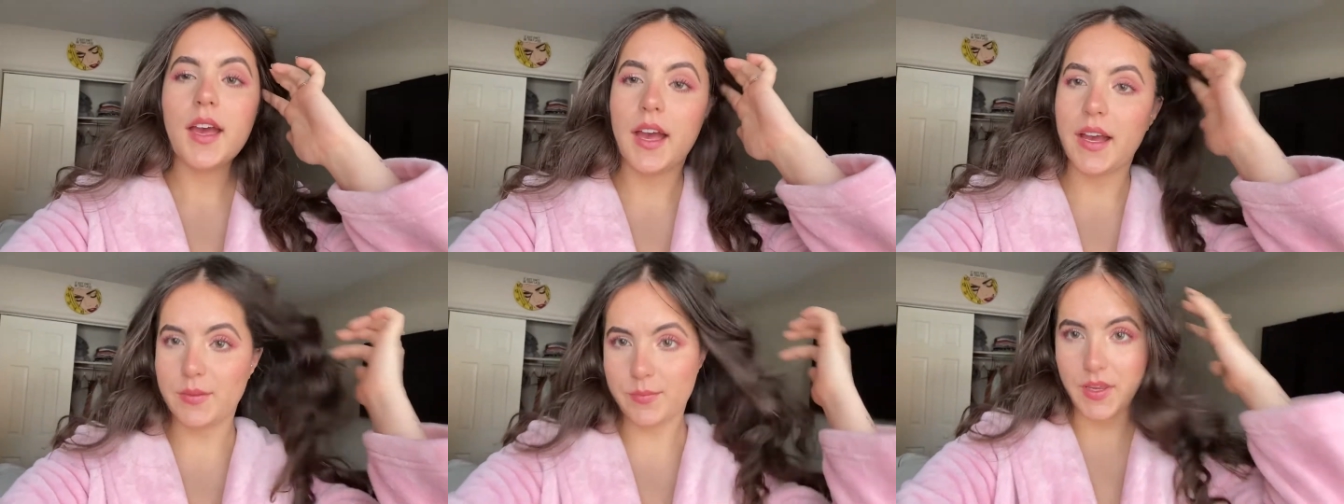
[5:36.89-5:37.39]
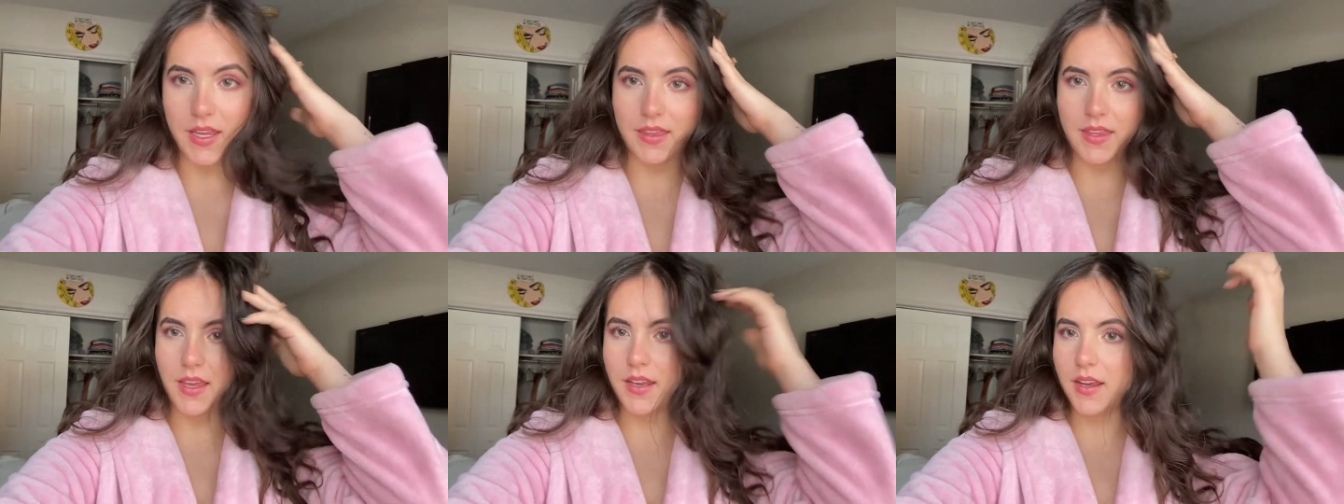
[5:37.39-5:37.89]
Um,
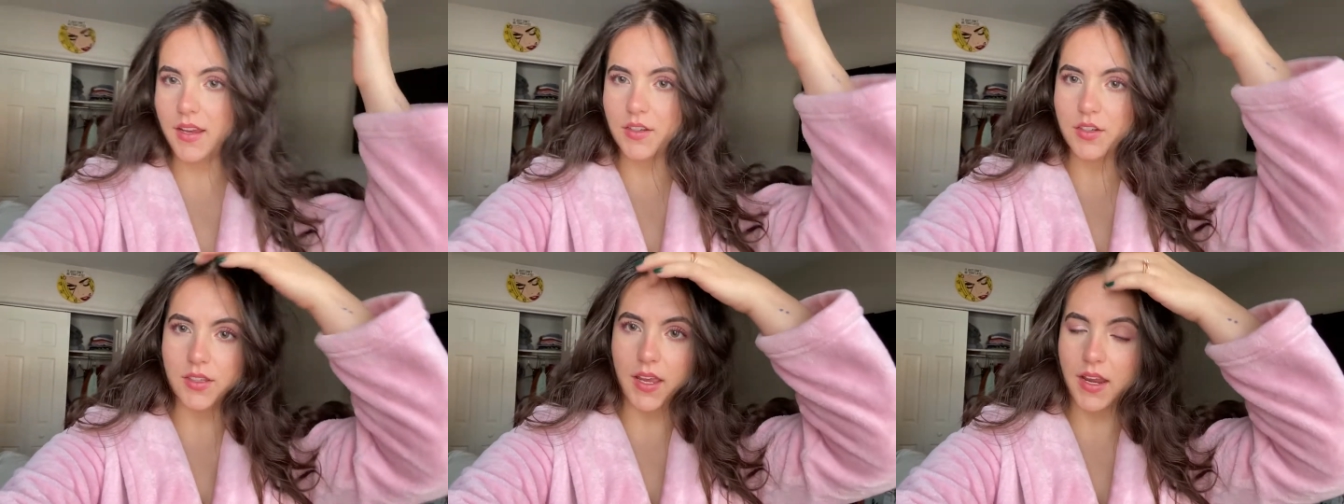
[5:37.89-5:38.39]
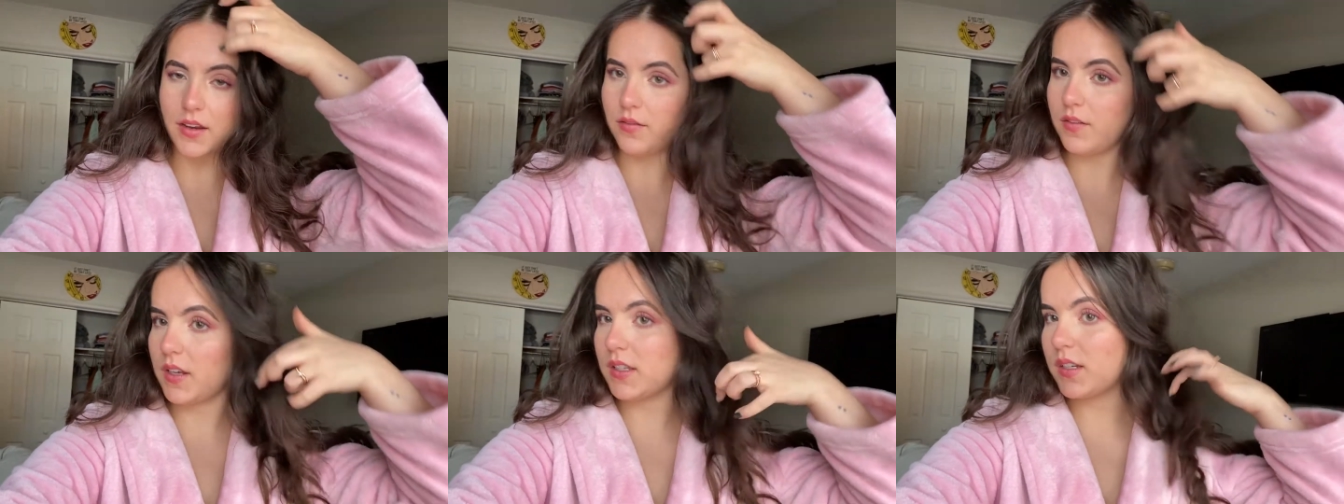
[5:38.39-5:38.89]
and then I just kind of
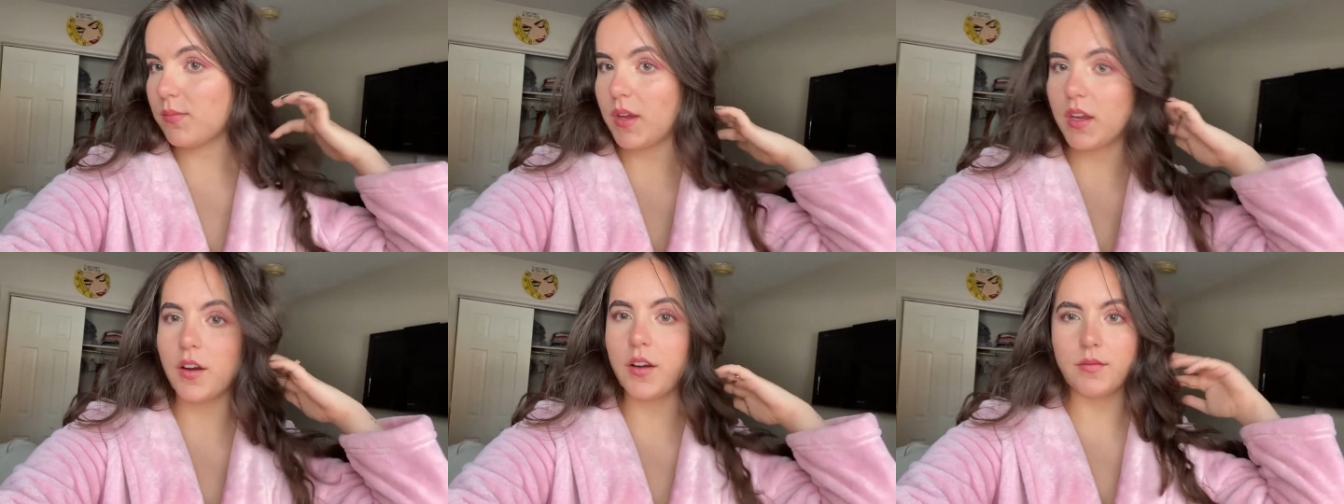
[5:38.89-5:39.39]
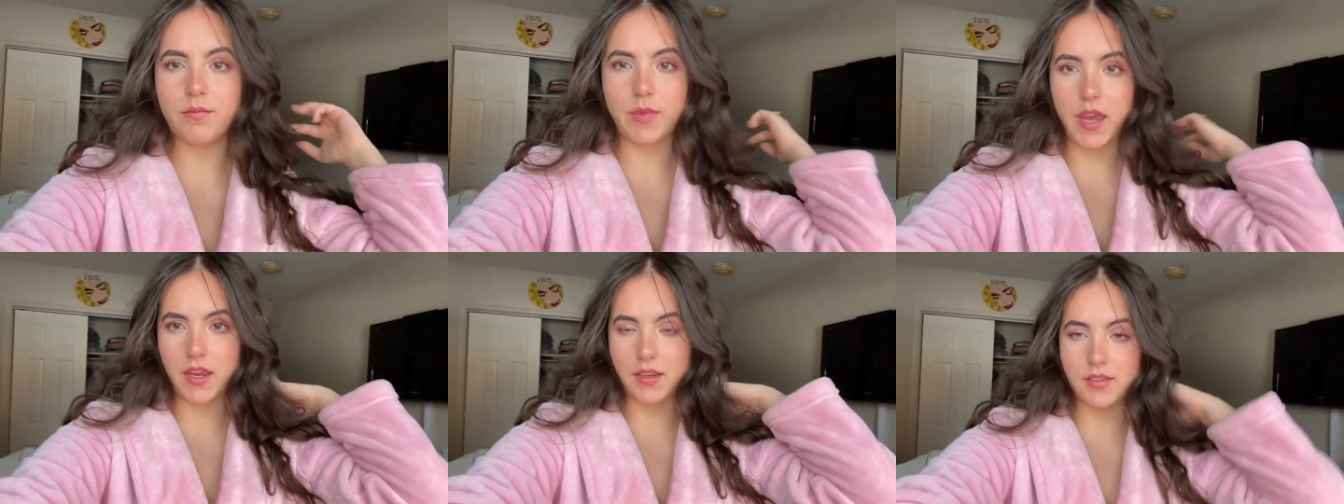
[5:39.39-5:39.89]
fixed my curtain
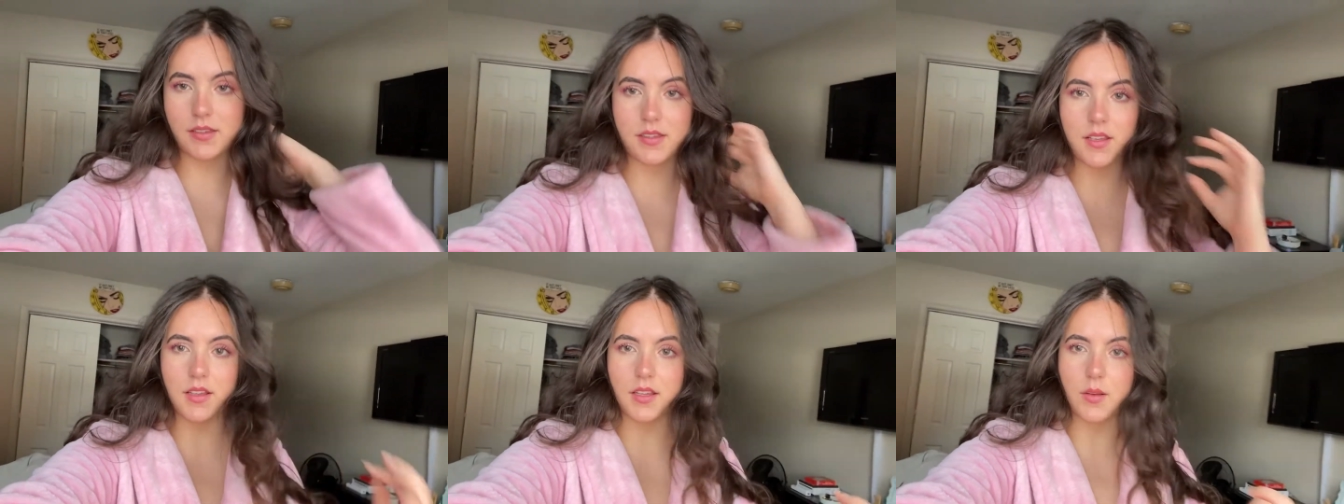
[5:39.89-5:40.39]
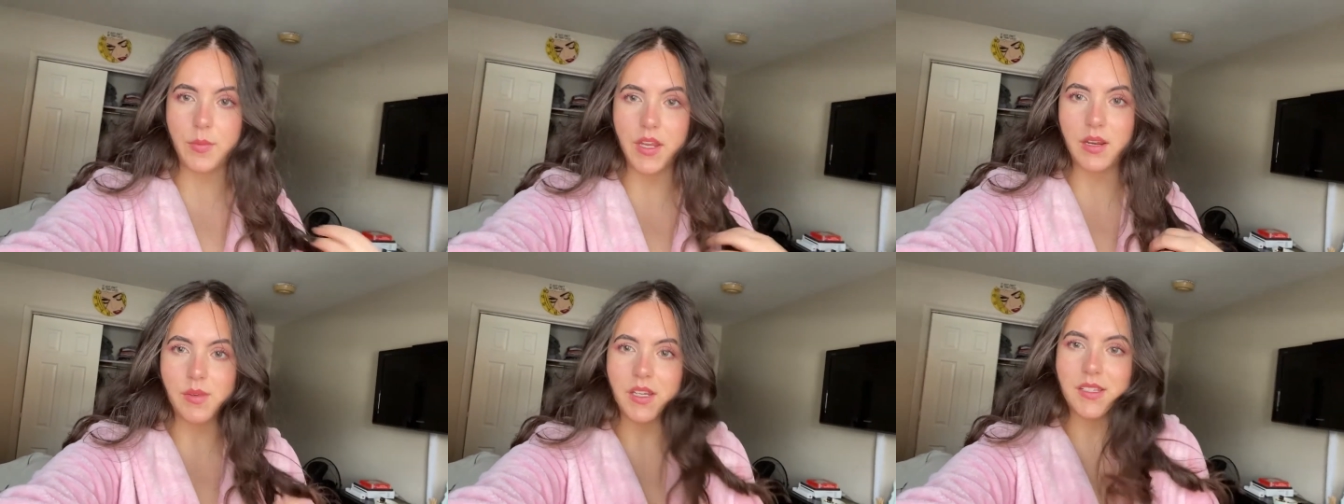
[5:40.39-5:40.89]
bangs a little
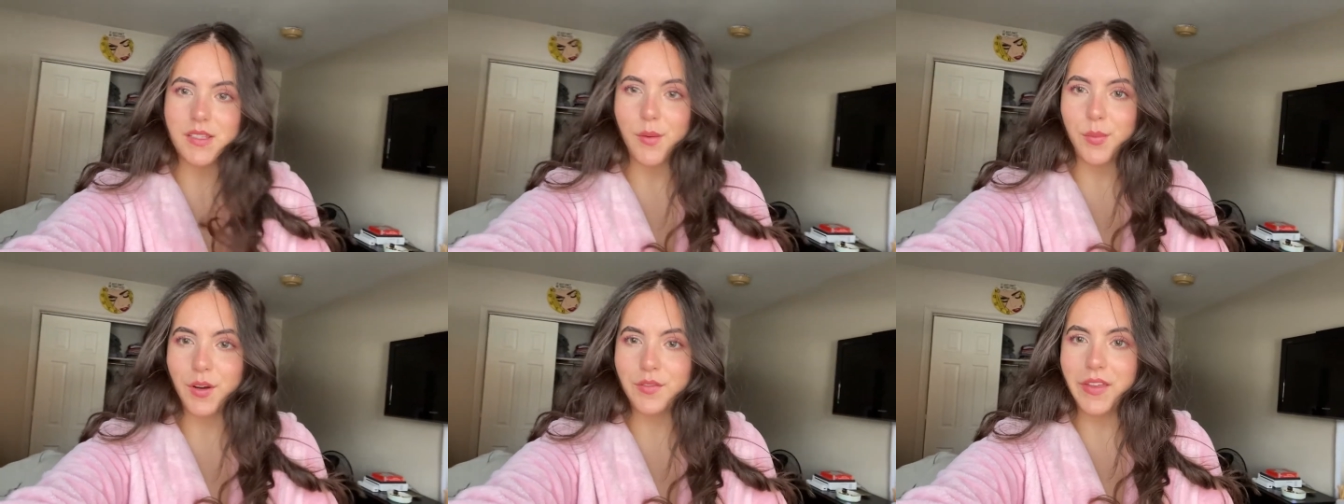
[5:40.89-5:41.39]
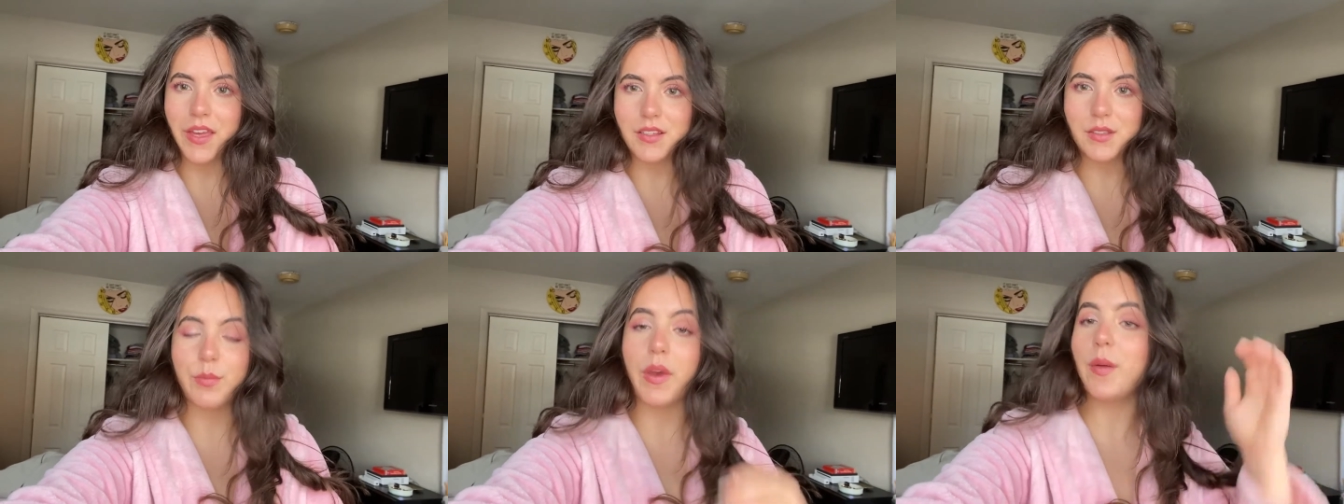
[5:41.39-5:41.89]
bit. I mean, it's not
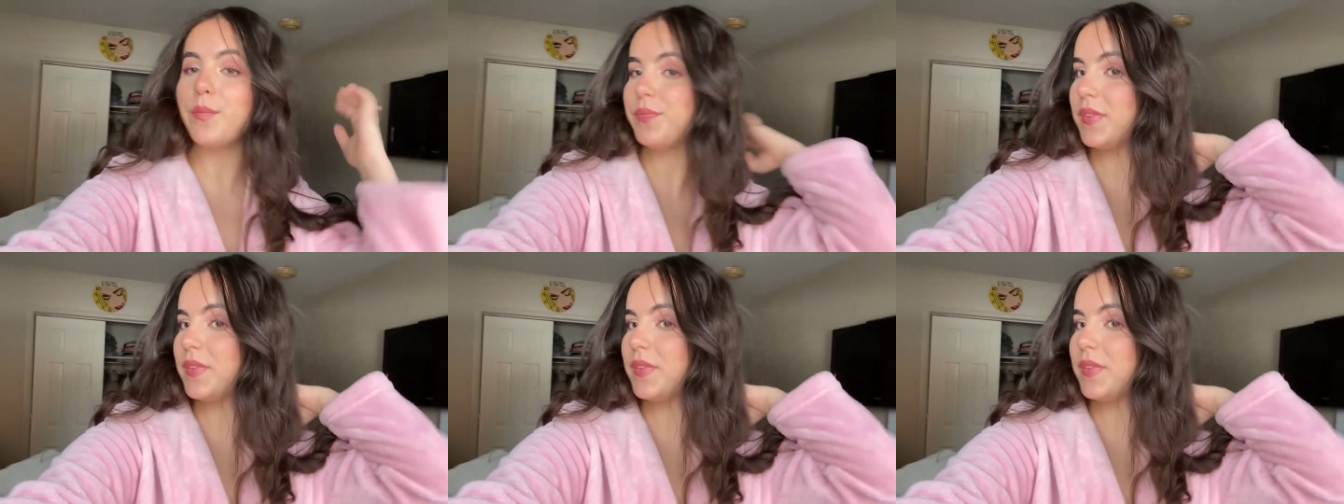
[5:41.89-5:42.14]
perfect, but